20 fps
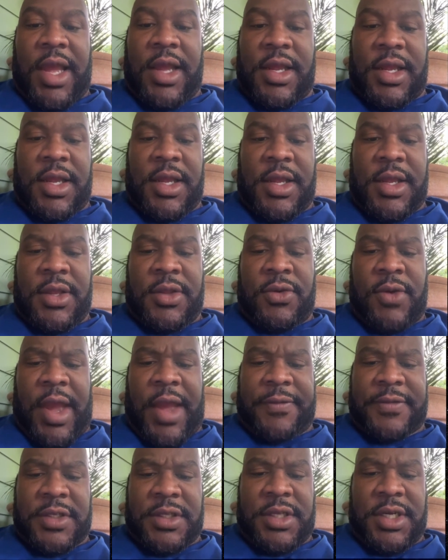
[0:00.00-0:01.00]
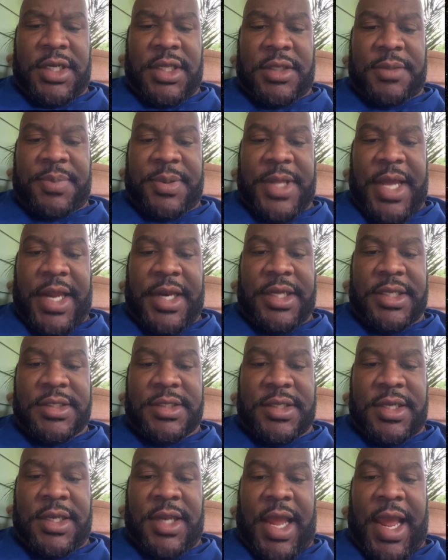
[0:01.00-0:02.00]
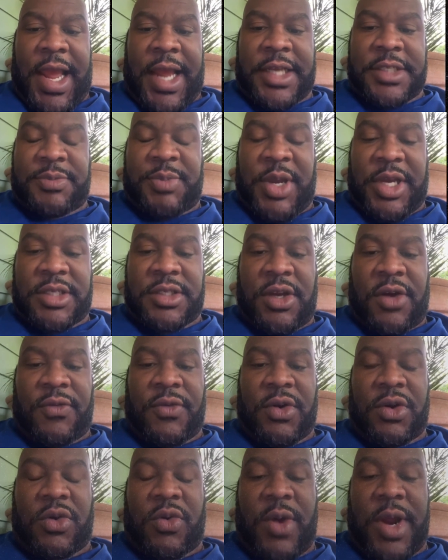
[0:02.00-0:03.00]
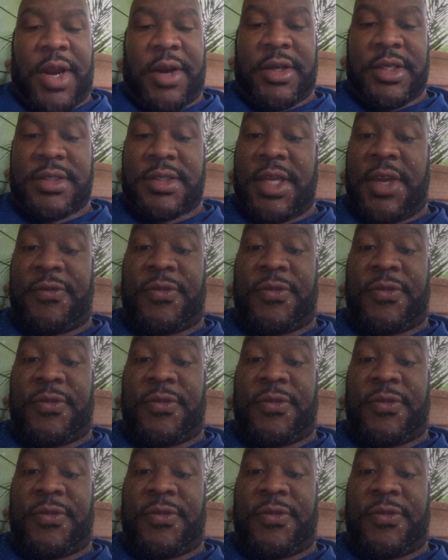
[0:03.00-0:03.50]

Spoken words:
have to look at the planets and aspects over Aquarius.